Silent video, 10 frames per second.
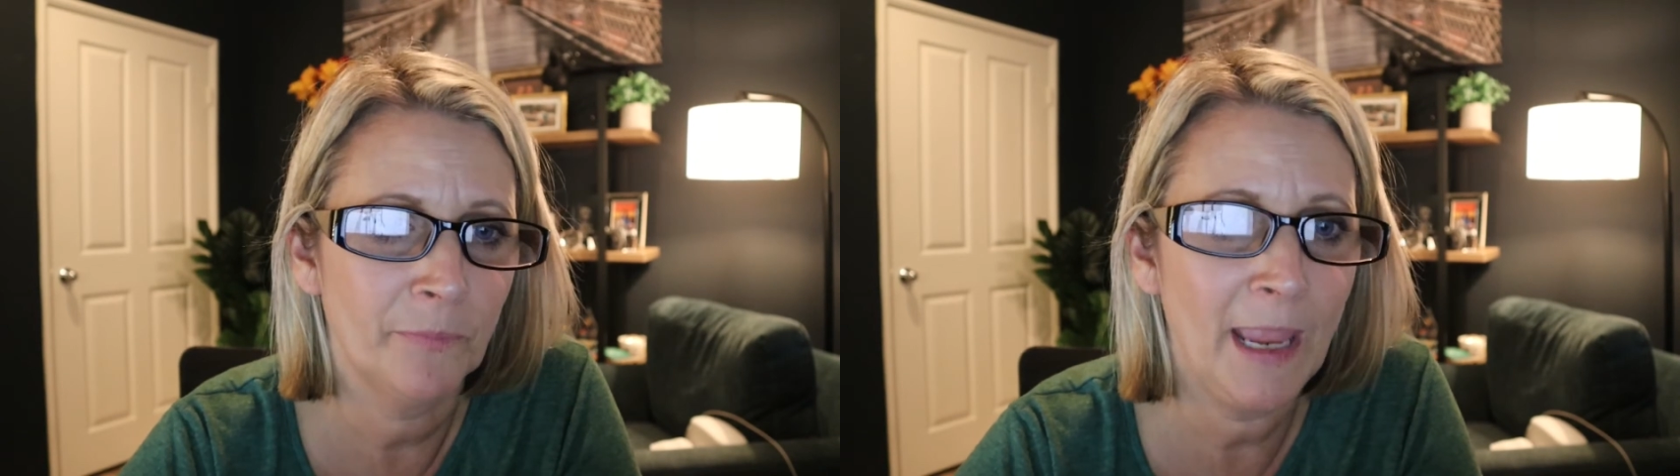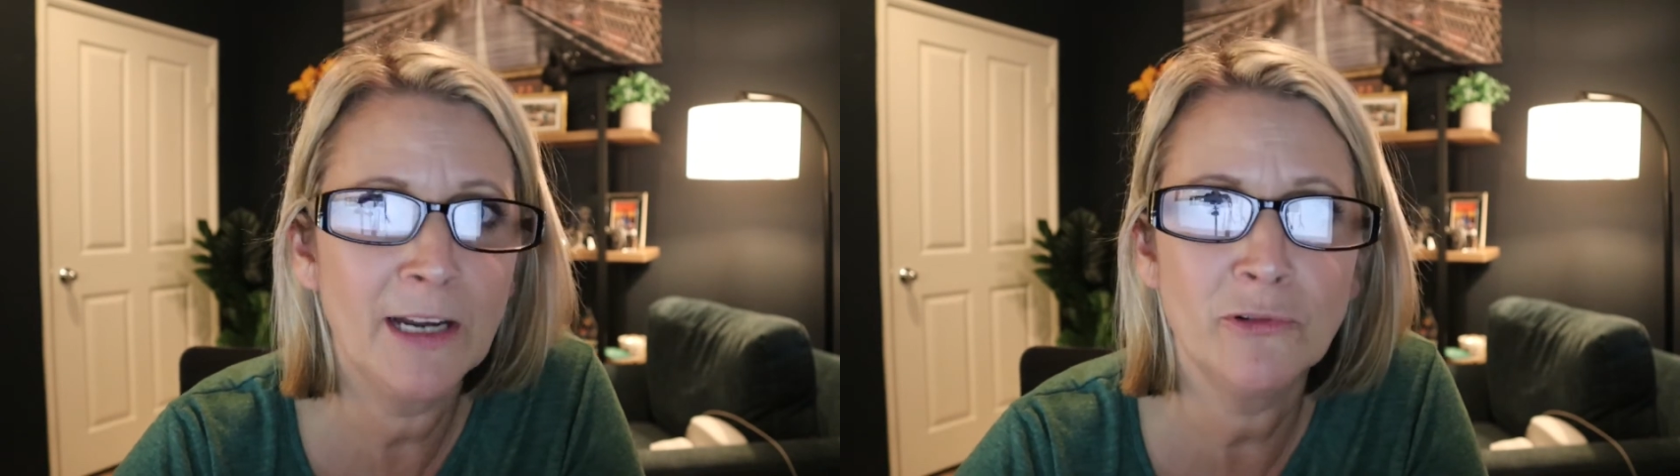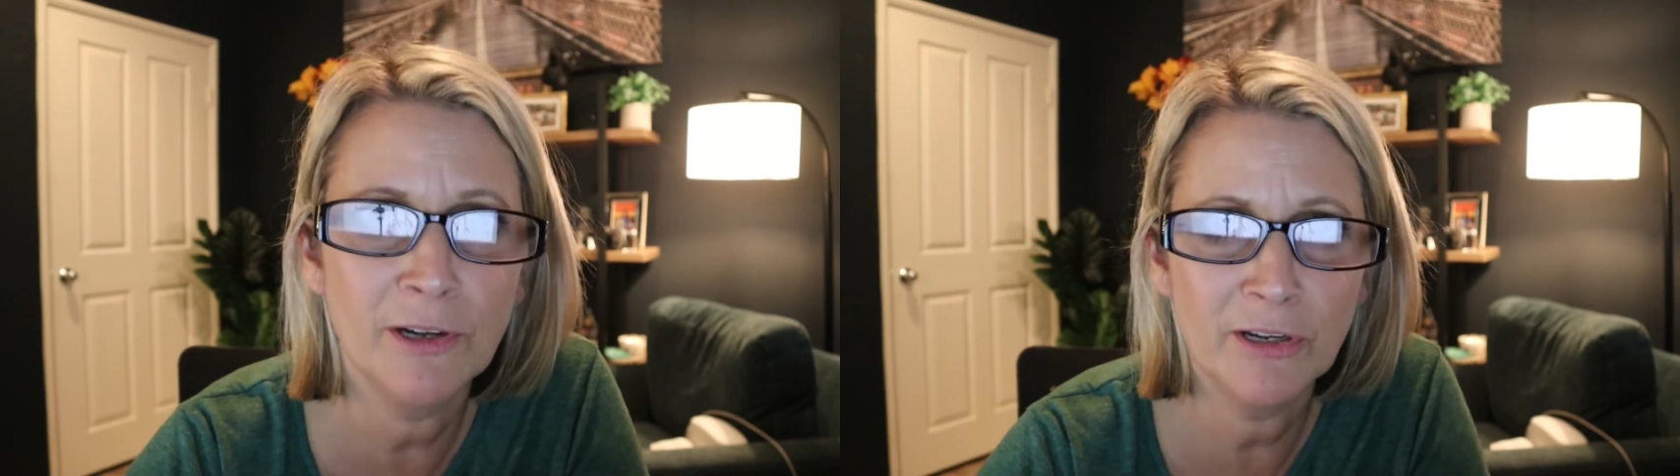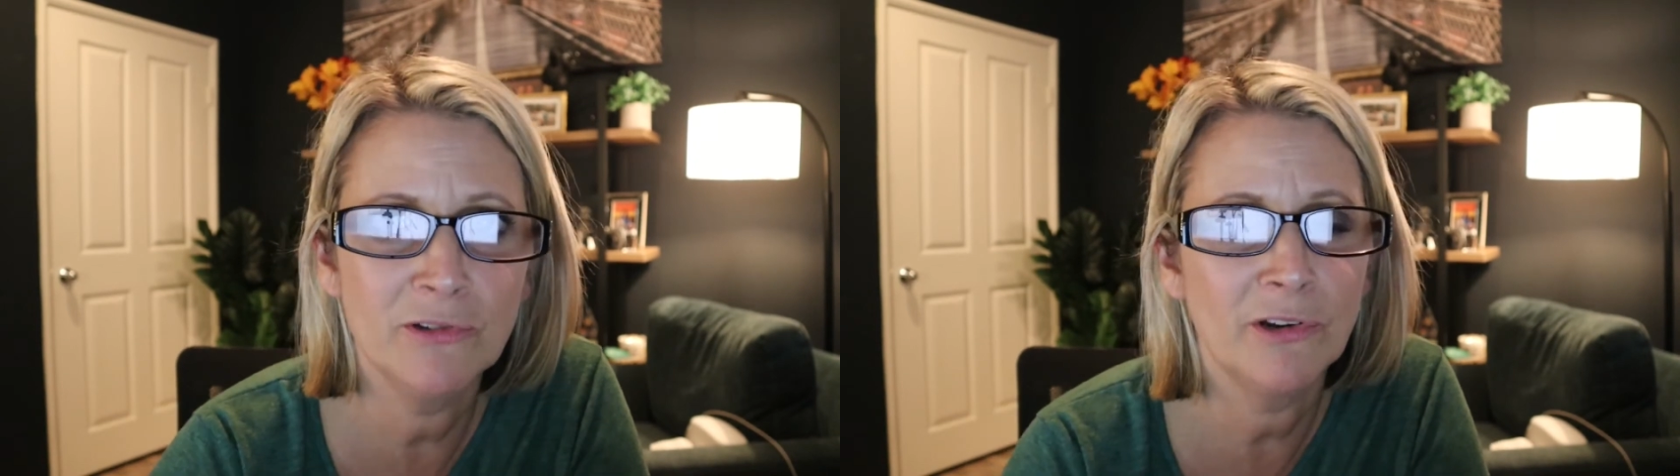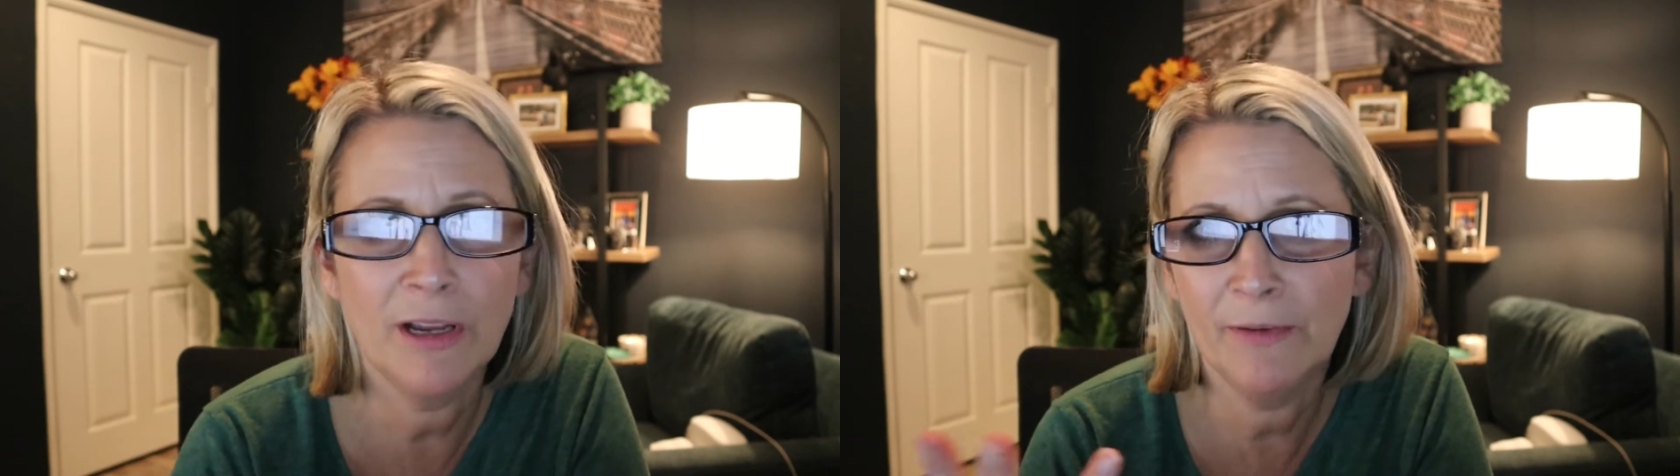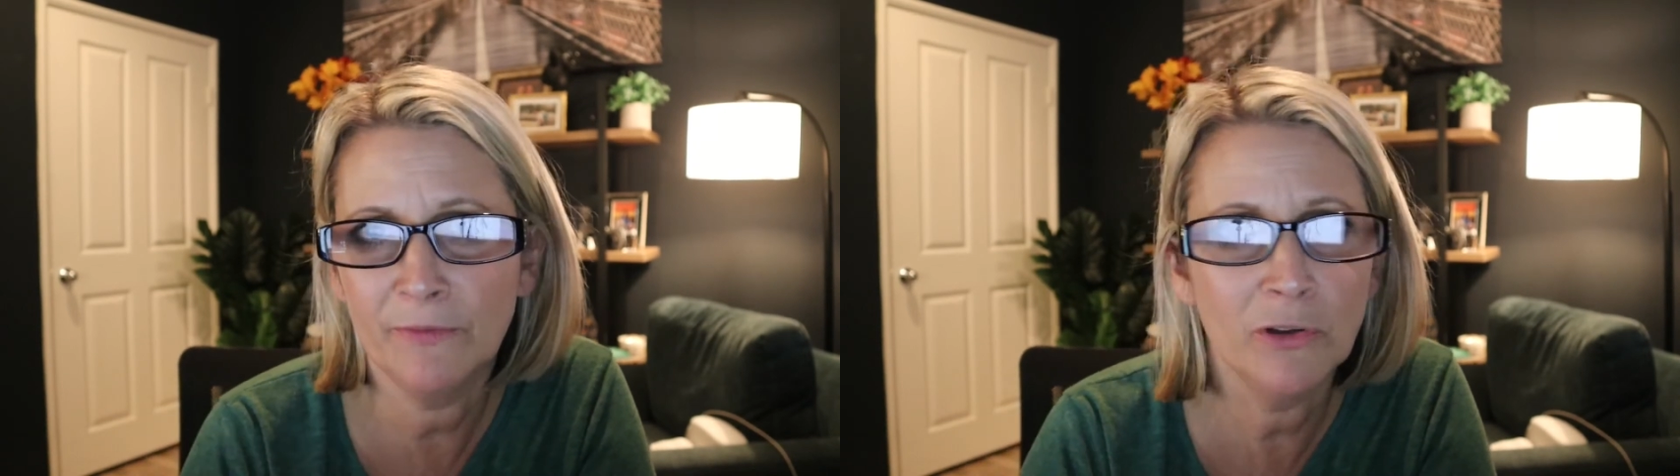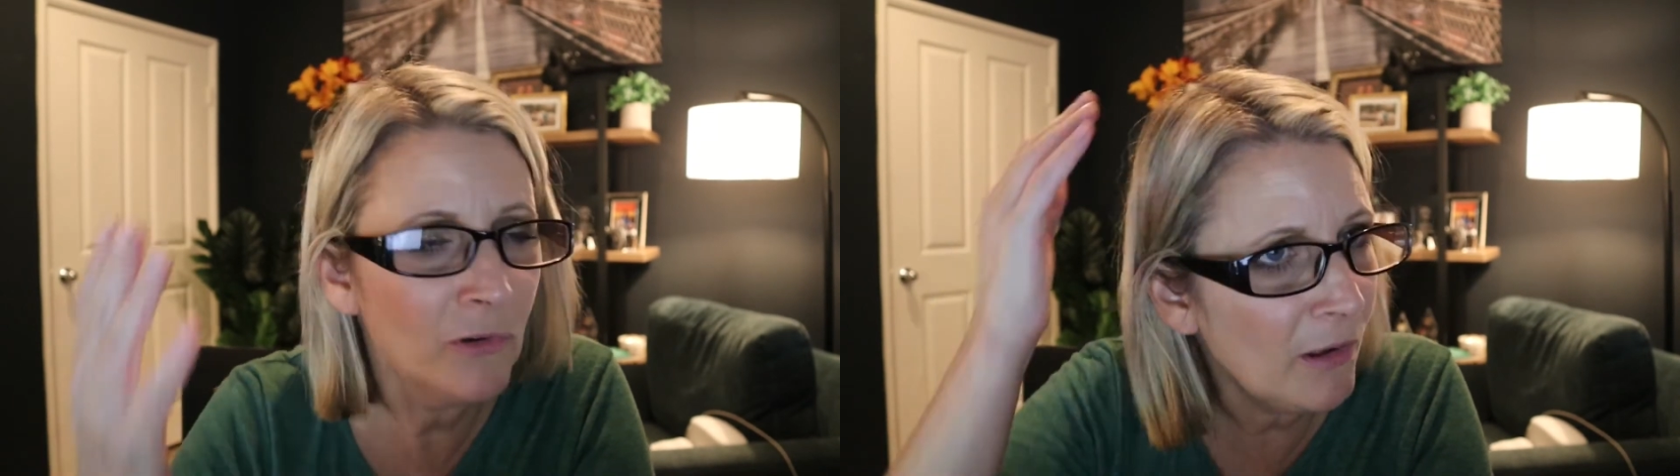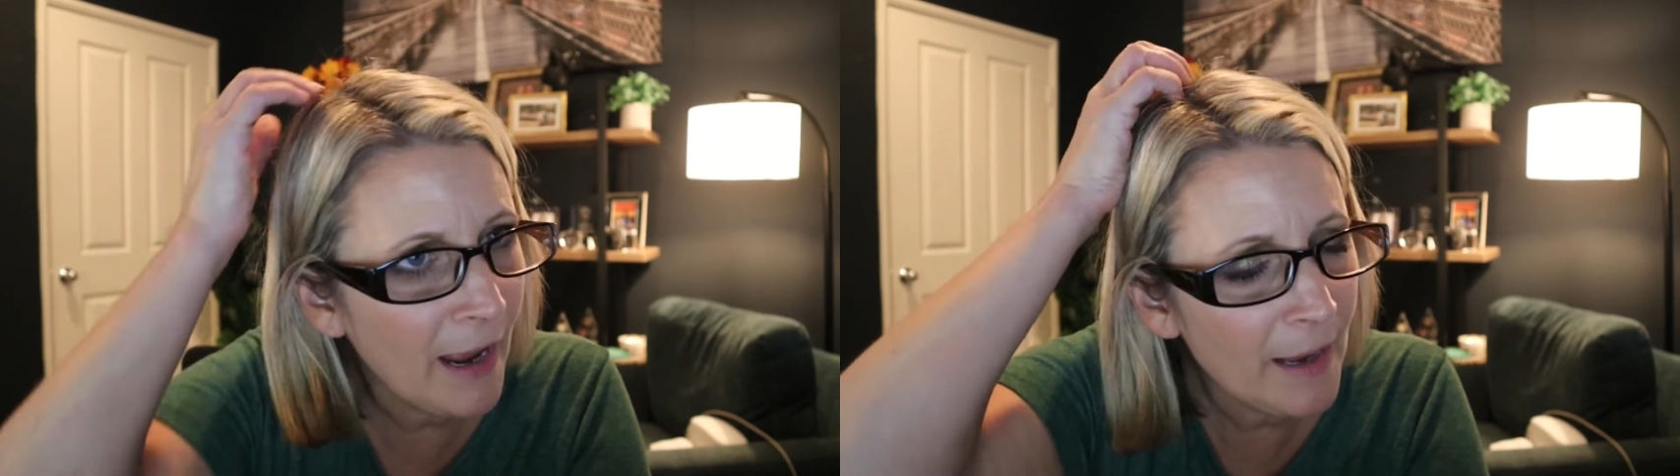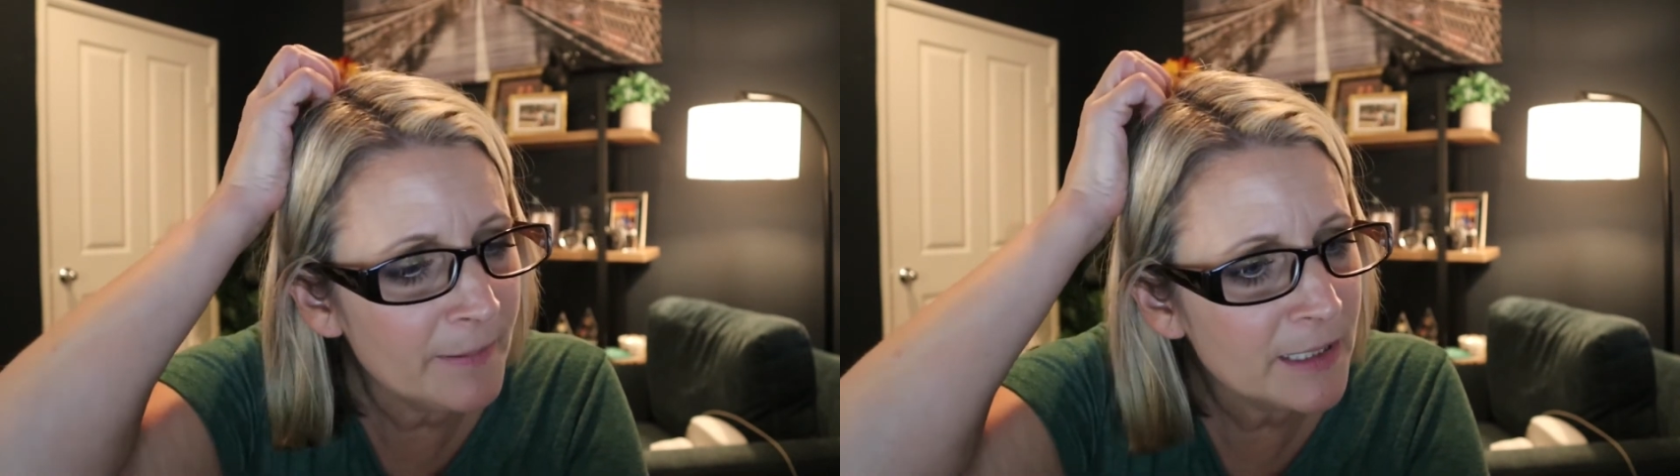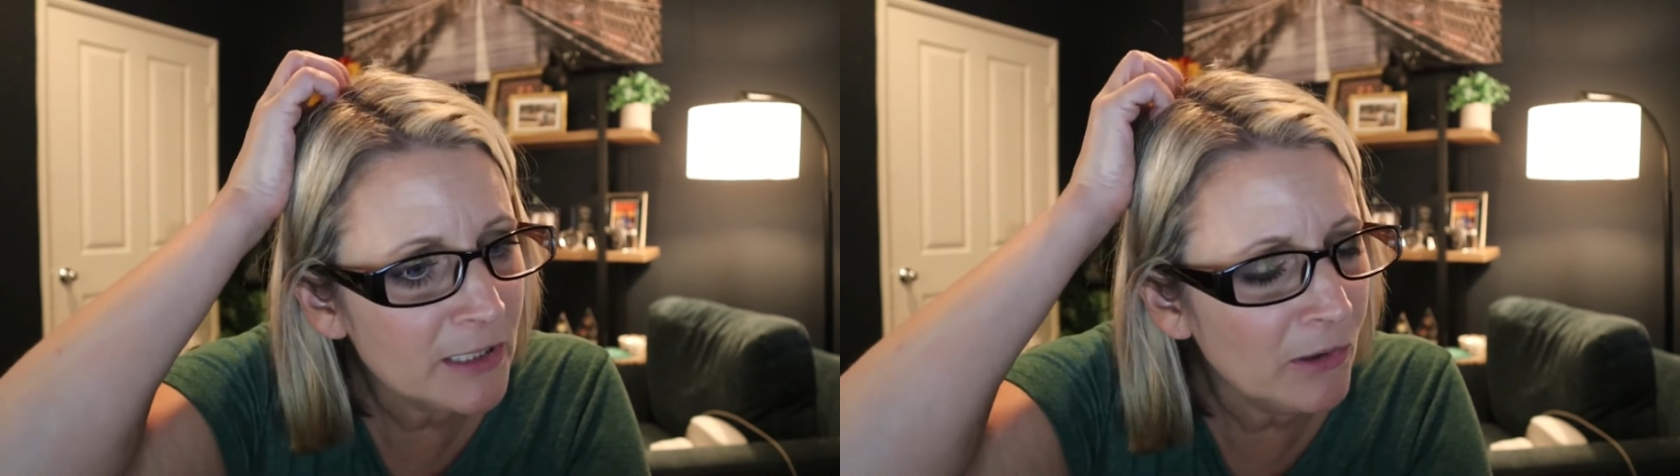android user you have google
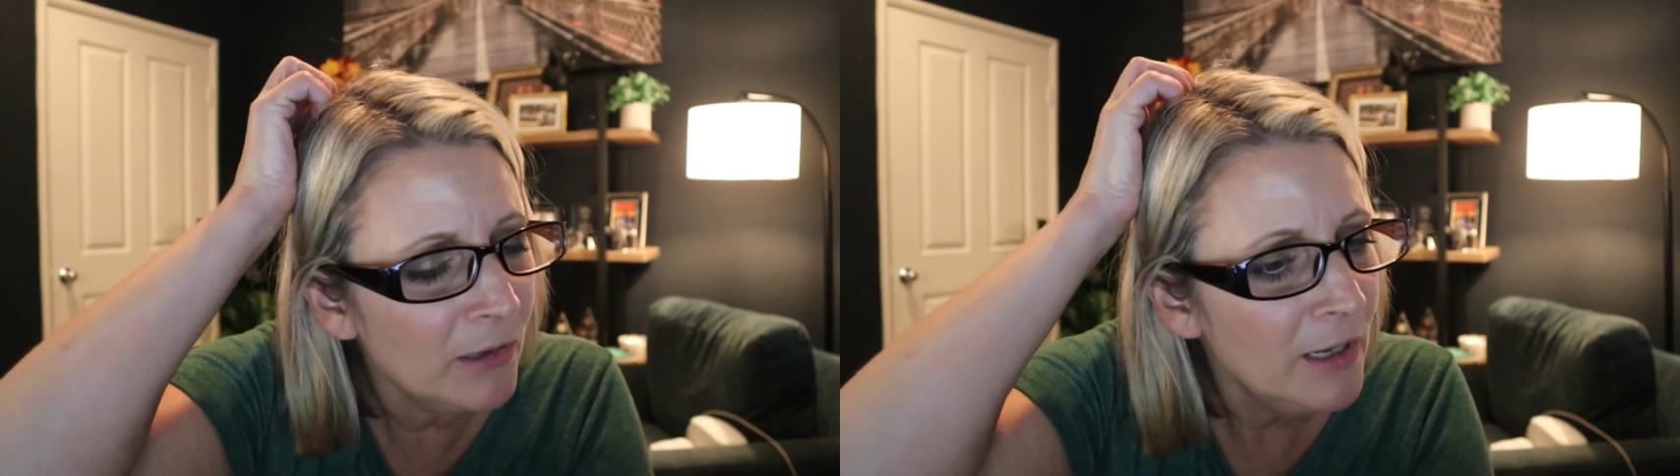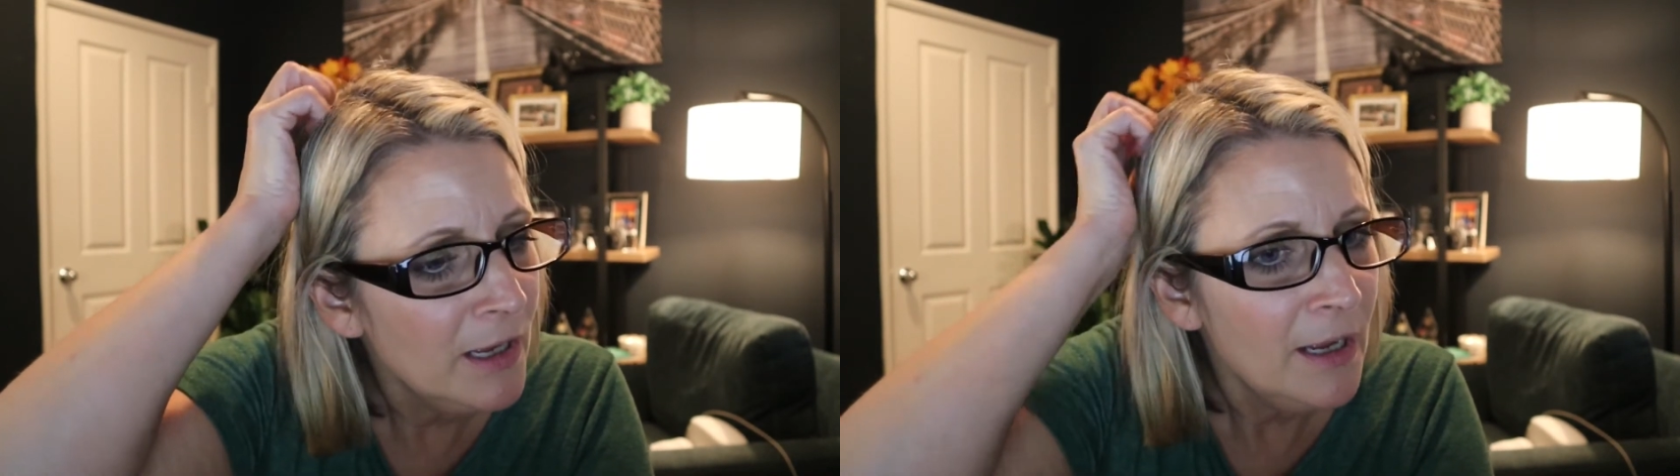apps so